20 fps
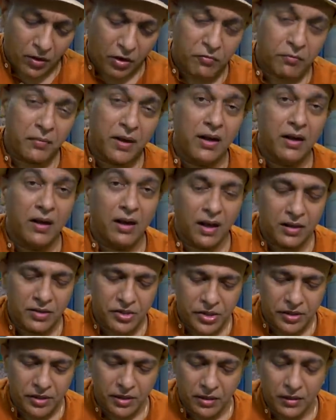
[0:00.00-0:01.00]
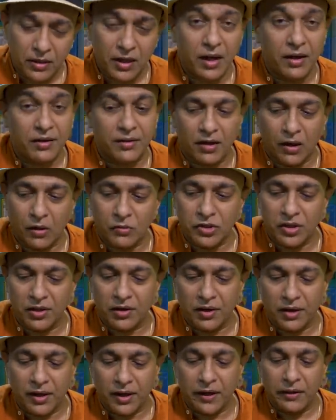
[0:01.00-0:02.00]
of my lunch here at Trouser
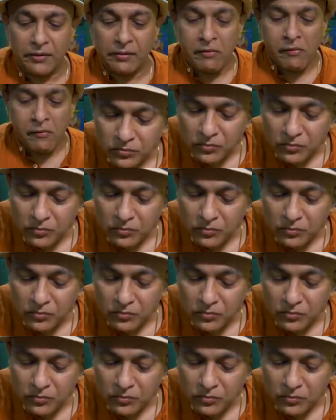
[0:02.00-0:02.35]
Kadai